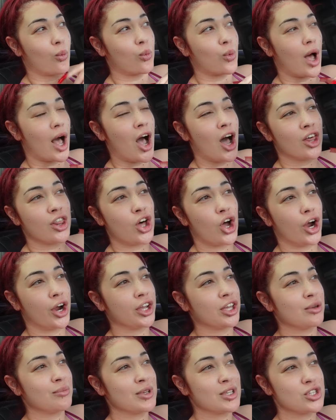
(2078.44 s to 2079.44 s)
How the
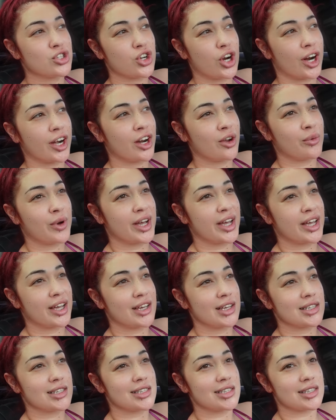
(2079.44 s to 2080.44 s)
argument started
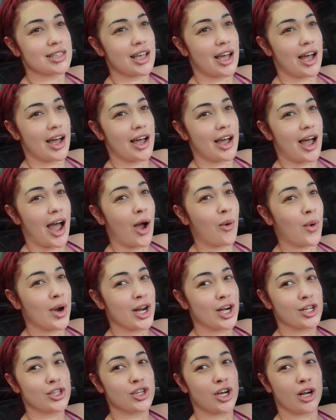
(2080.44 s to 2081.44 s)
was, I
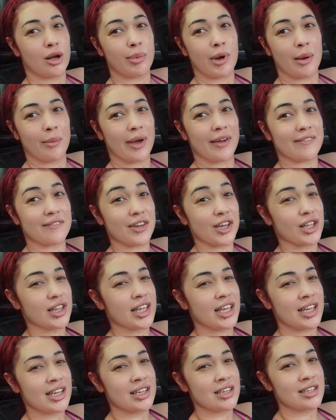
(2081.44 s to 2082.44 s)
wanted to talk about my
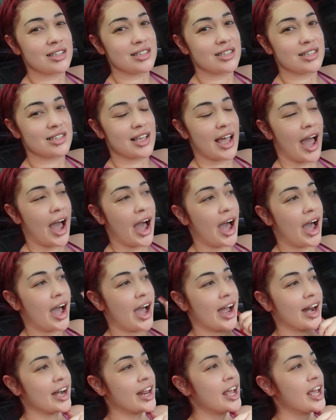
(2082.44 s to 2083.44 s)
feelings,
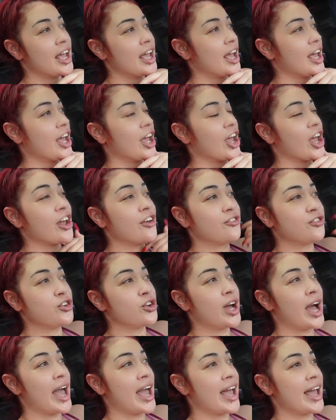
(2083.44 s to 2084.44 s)
and if
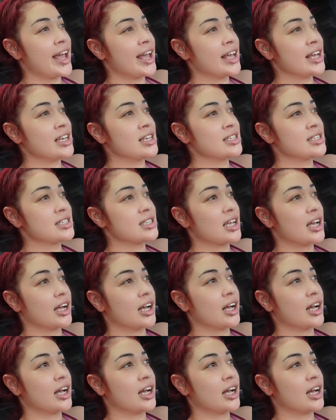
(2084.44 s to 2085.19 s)
you guys